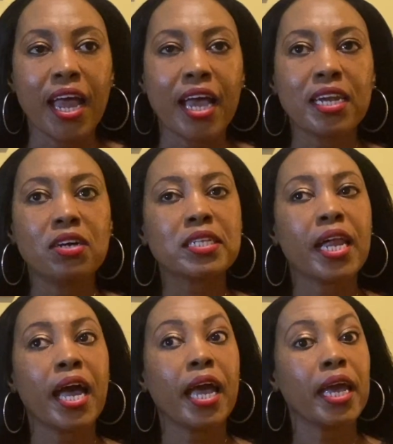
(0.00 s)
And I was
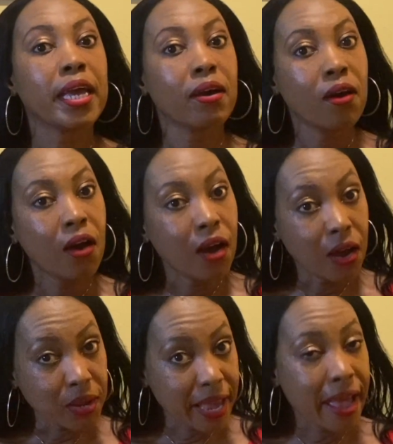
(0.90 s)
like,
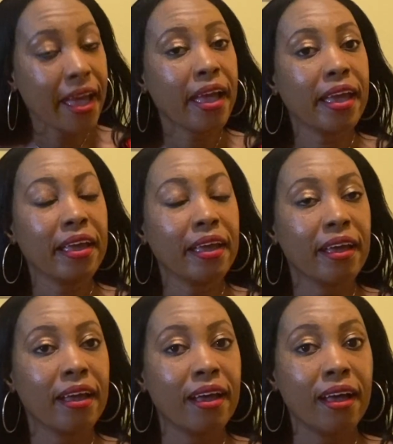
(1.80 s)
okay,
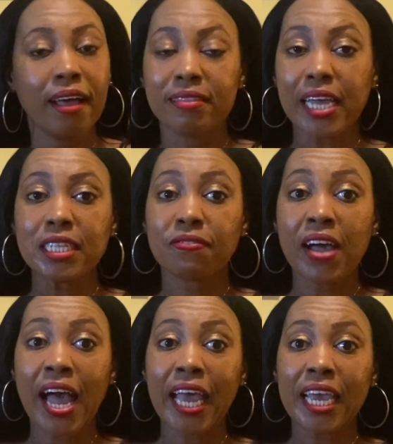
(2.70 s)
that's
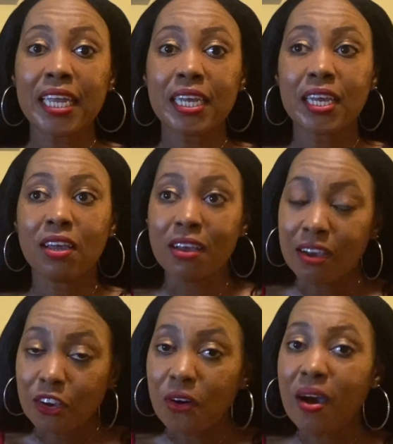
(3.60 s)
fine
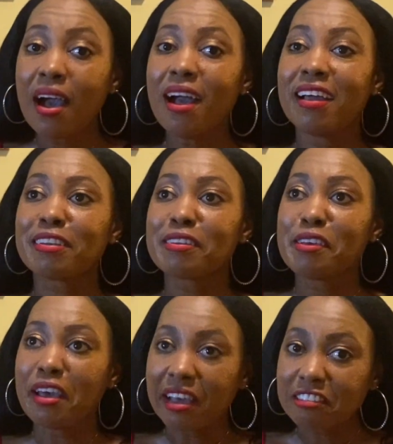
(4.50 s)

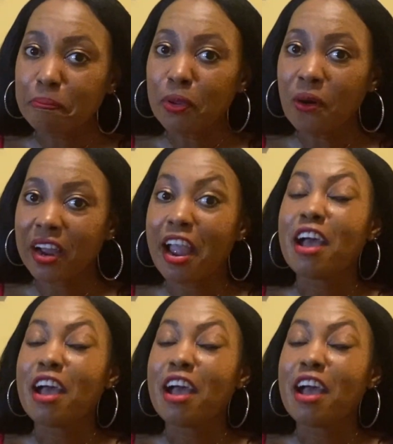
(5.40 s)
explore.